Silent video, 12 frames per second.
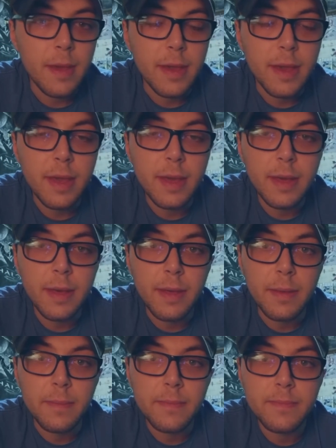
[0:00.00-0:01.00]
he uh,
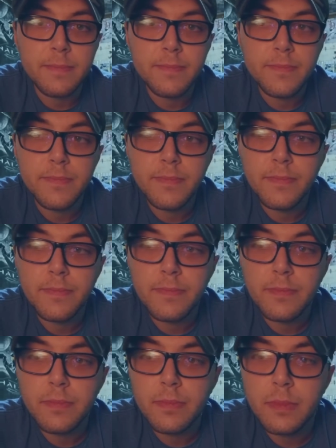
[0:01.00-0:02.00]

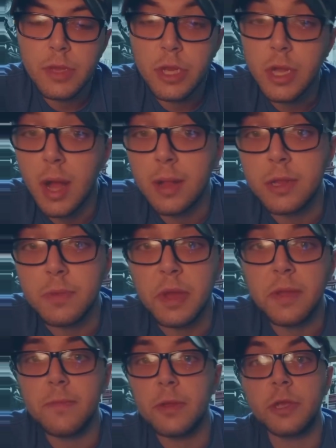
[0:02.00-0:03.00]
it's childish,
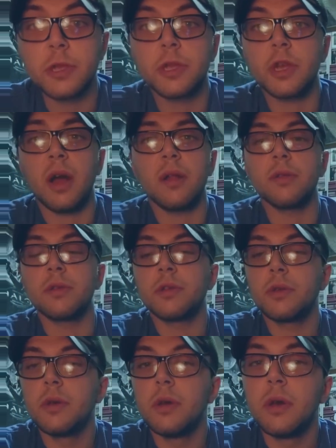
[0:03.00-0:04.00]
man. It's just childish,
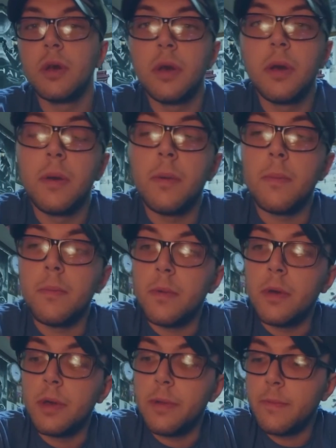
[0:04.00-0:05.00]

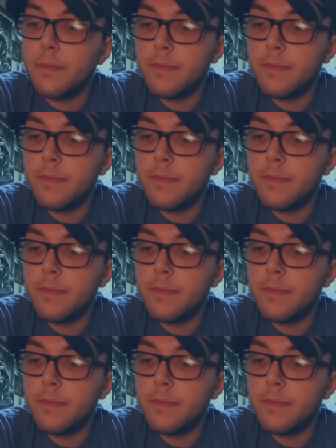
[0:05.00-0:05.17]
but